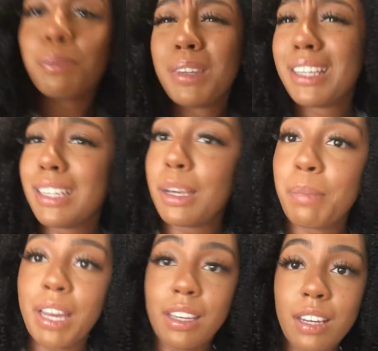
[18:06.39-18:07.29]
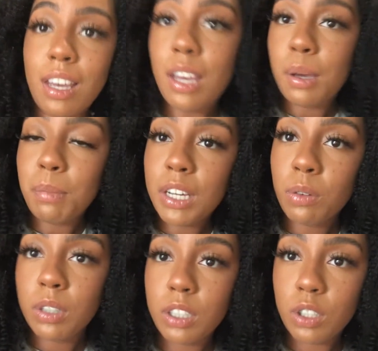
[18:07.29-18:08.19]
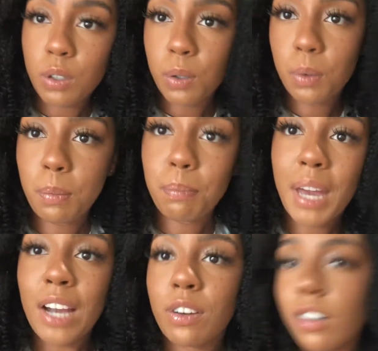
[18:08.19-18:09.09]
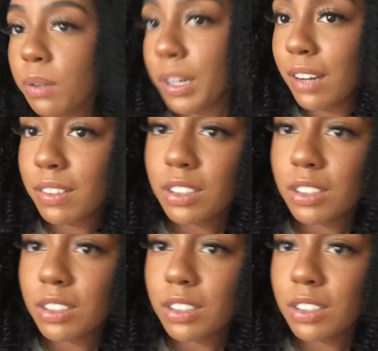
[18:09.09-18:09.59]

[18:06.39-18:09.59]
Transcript: I'm thinking it might make a really cute background or whatever.